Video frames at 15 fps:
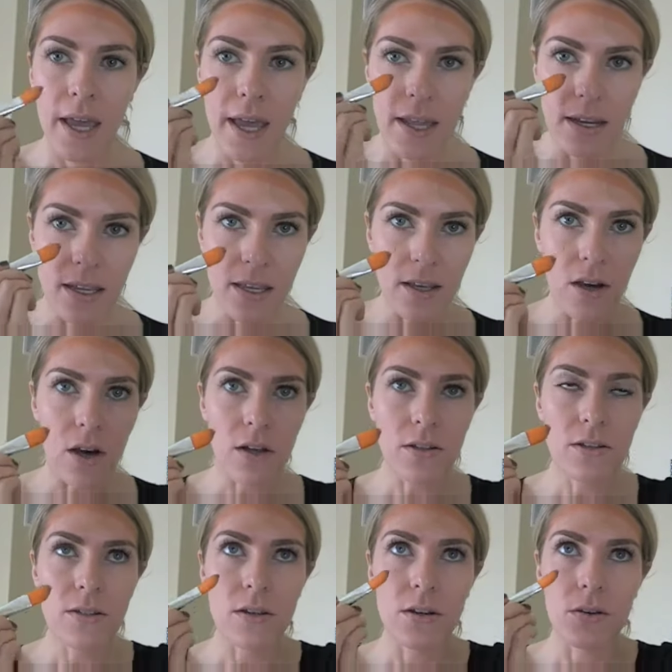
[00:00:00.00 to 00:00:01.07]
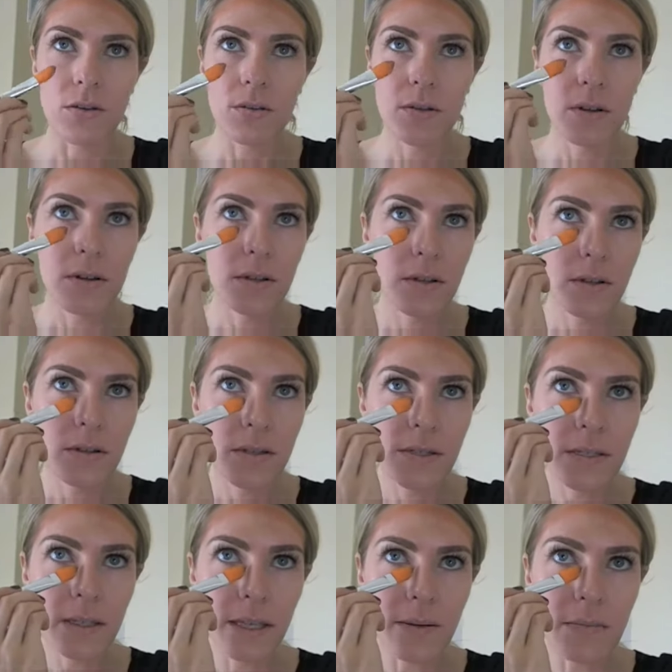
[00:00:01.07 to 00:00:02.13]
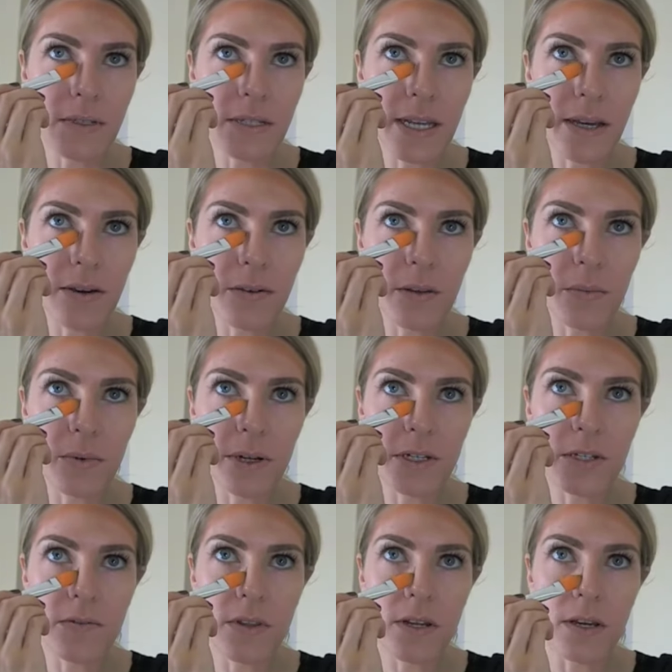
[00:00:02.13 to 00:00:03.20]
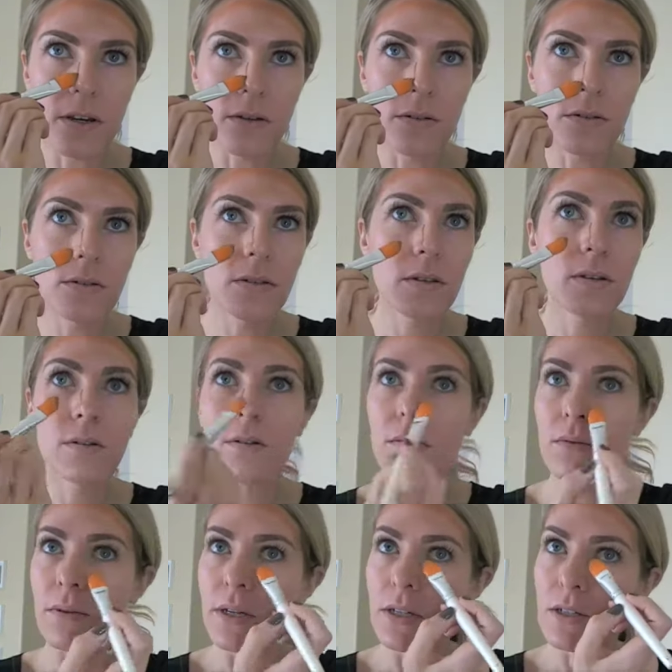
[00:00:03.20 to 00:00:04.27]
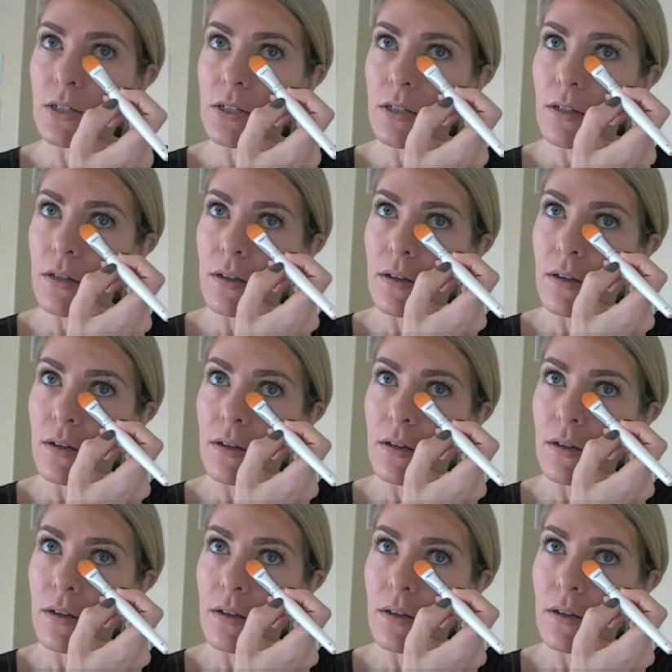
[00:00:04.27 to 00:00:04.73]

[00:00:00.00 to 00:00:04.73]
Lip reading: And he also slims down the bridge of the nose, which